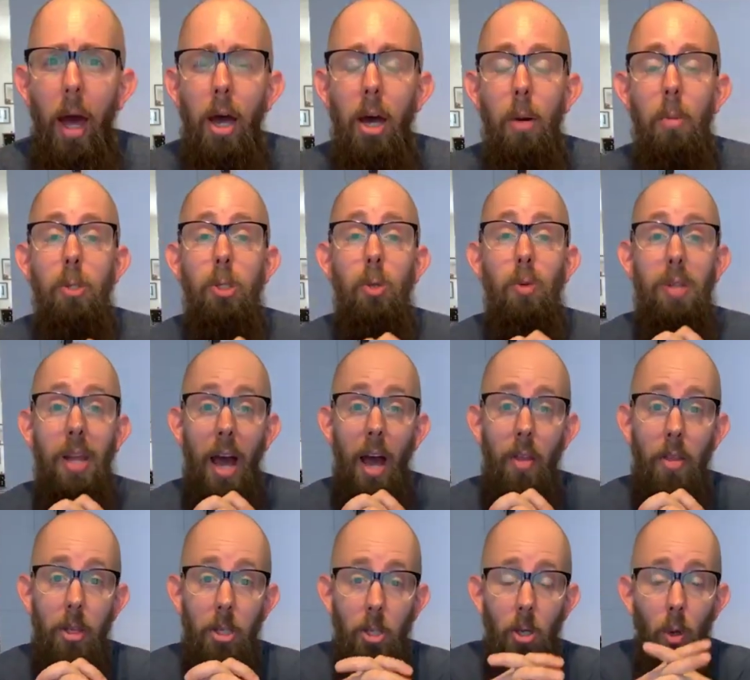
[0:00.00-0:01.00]
So
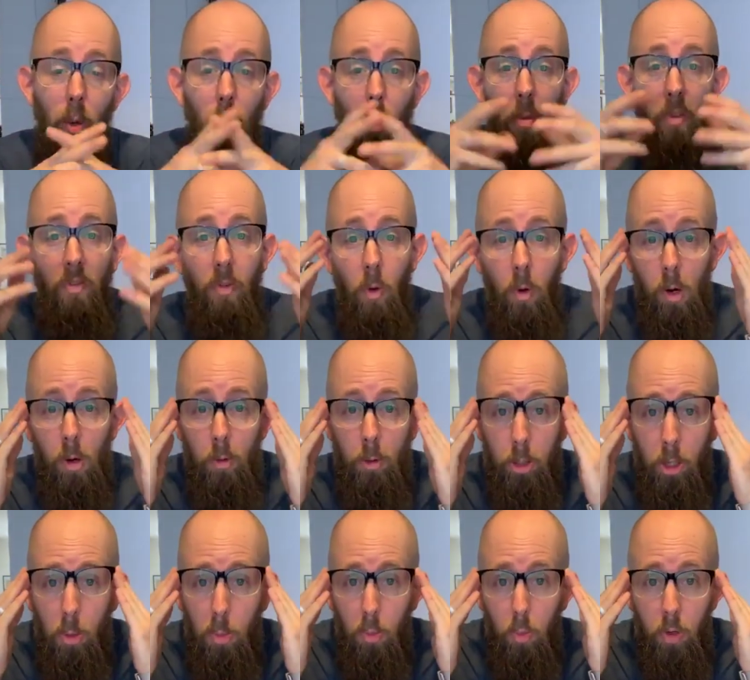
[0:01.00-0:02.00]
now, so before it
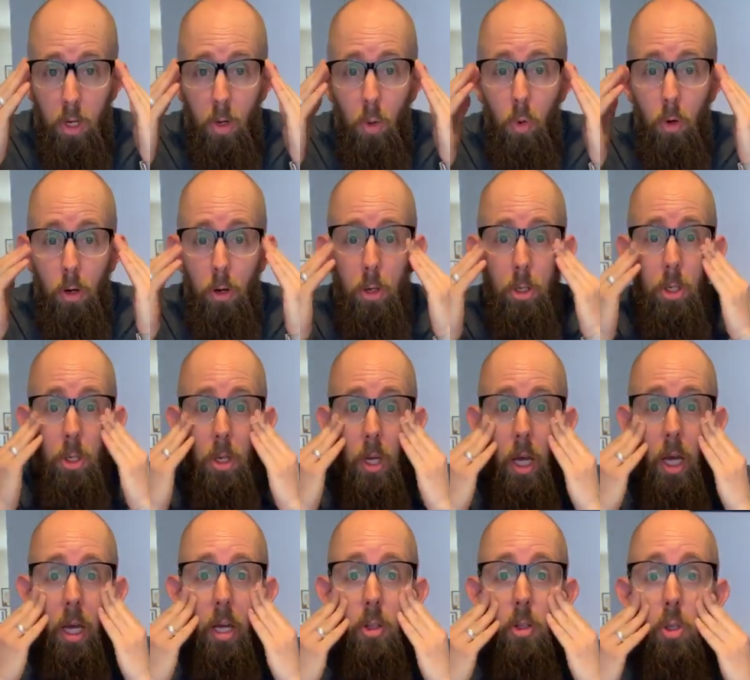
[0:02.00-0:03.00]
was all pre-orders,
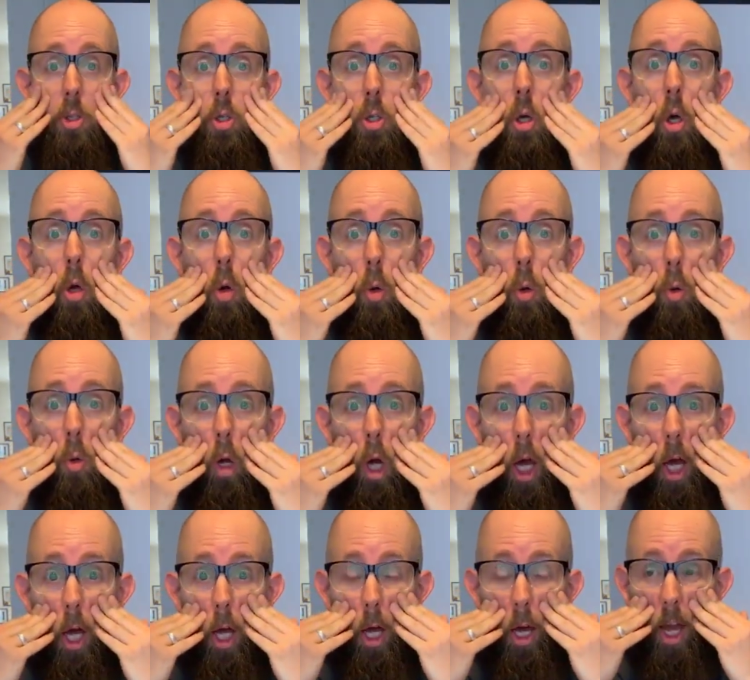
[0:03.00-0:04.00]
and so
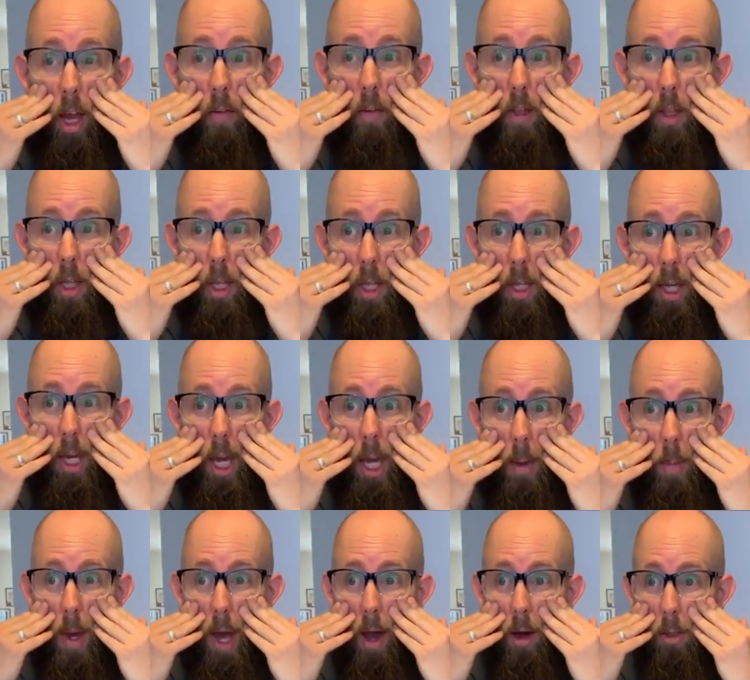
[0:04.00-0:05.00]
everything
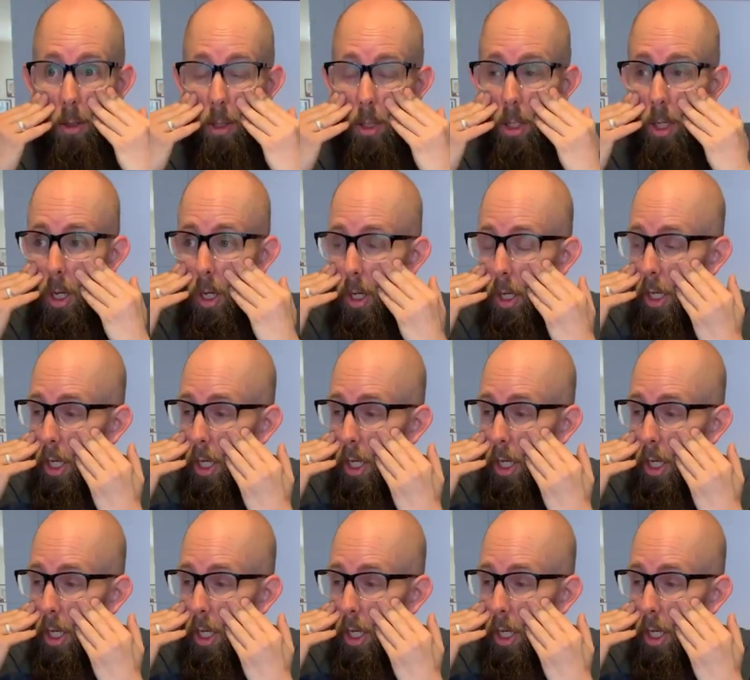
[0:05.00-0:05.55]
came out